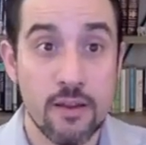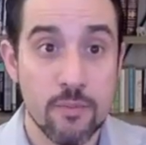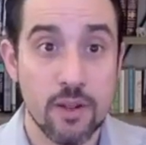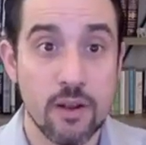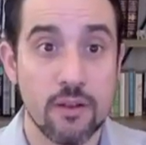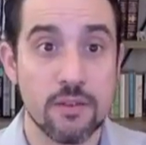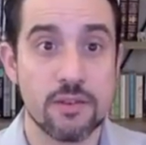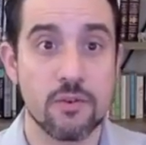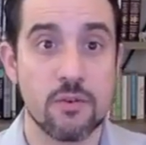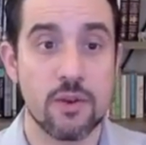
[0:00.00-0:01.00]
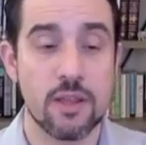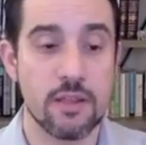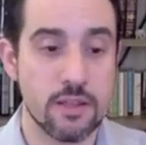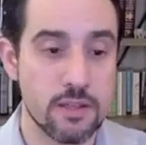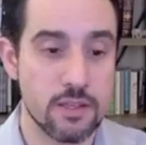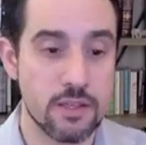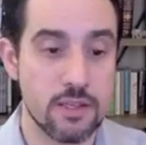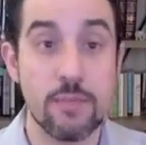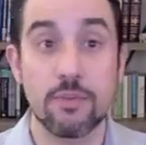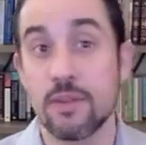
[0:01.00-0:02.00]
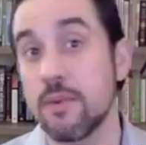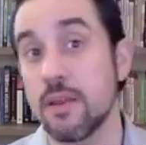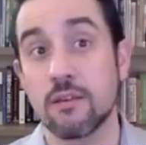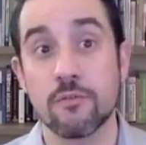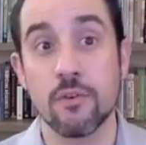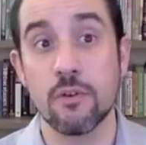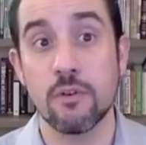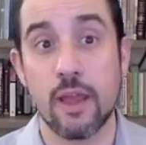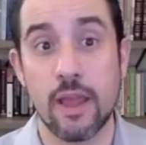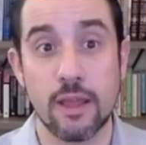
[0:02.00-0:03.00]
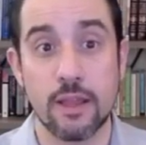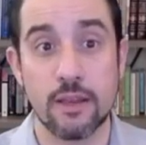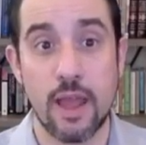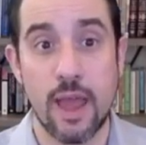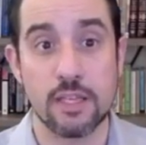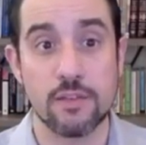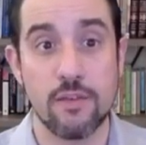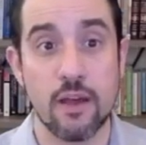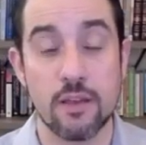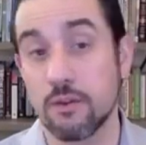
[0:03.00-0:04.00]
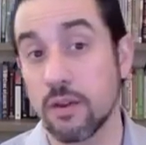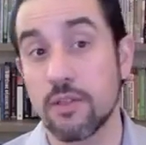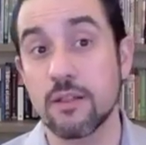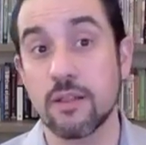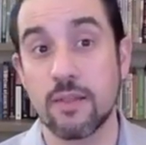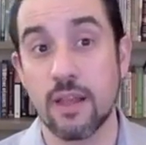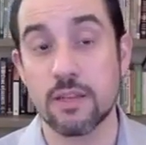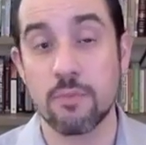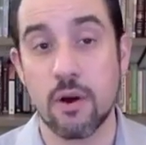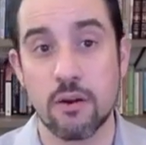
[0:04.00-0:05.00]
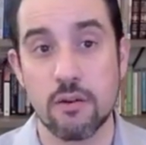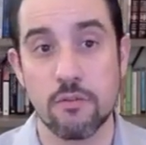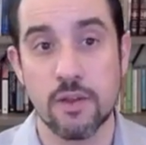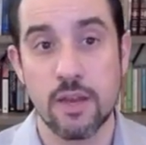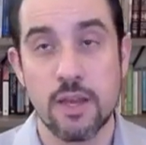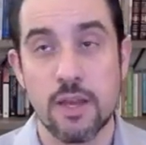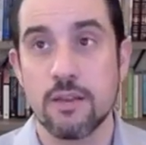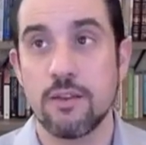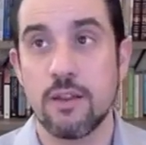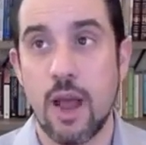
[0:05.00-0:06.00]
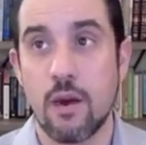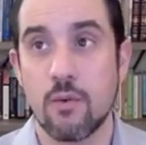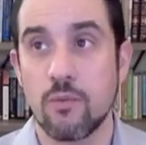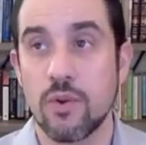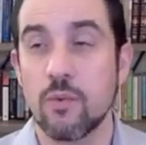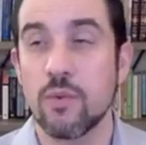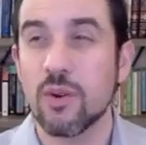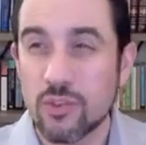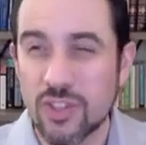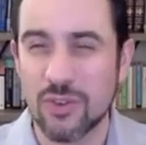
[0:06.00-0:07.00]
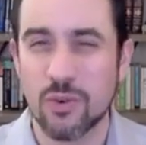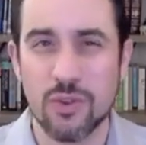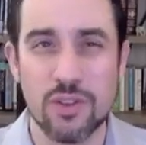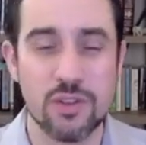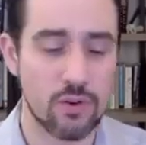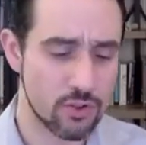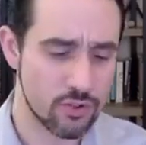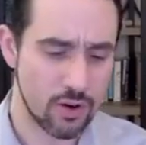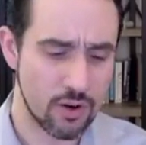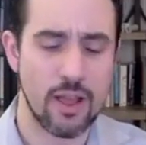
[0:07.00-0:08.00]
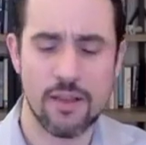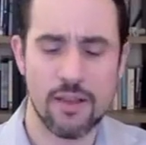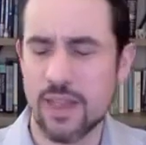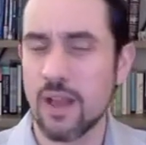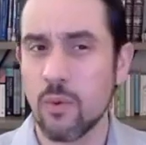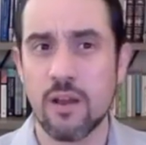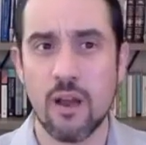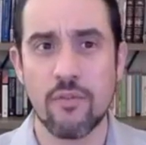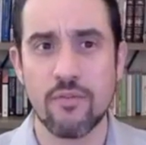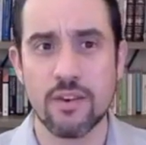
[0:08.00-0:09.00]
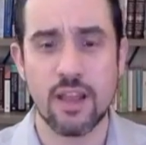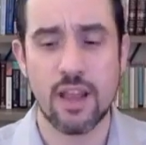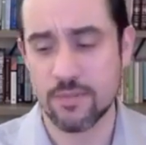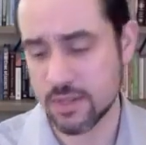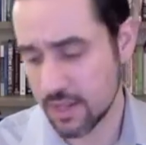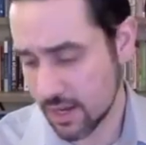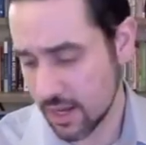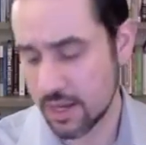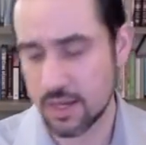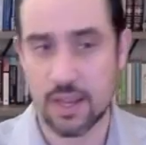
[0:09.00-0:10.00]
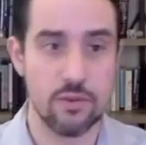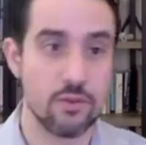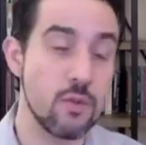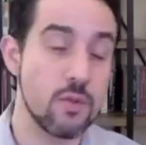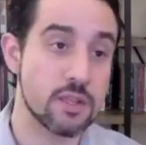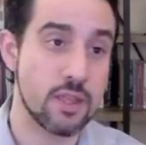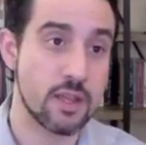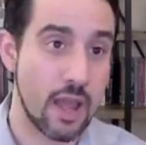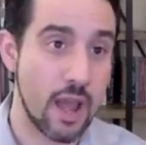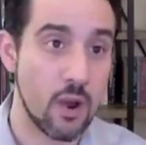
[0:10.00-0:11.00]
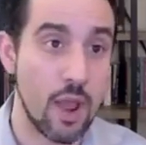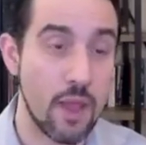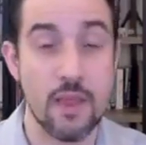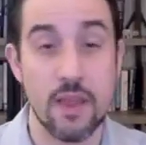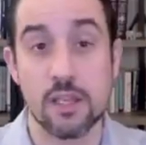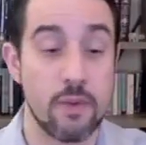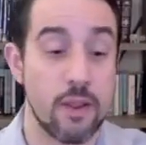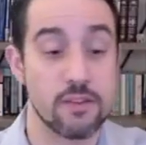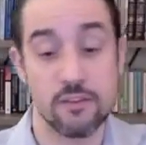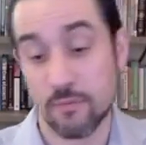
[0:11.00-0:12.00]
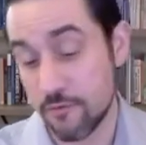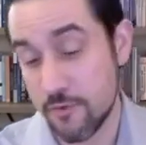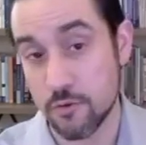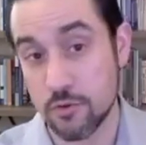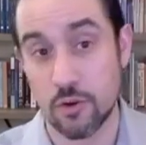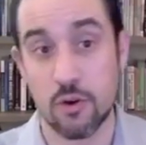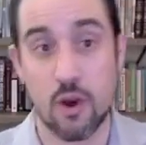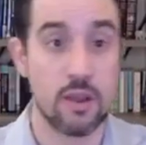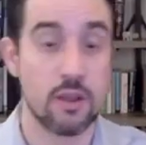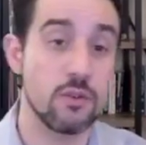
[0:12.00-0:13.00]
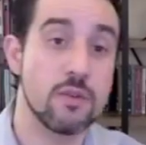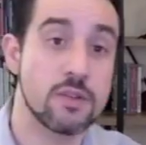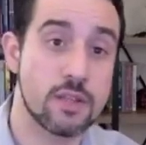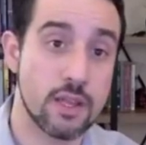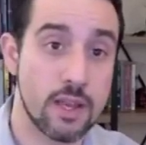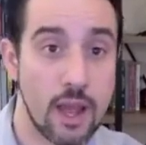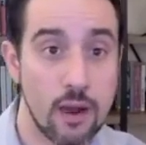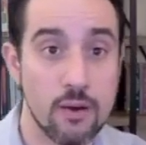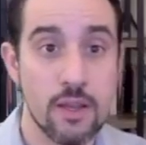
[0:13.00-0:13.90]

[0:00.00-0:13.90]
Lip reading: but also is deeply meaningful and adds value. And I think that that's part of how we don't generally structure our lives that way. Oftentimes it's like, I can either do this thing now at the expense of my future, or I could do this thing now.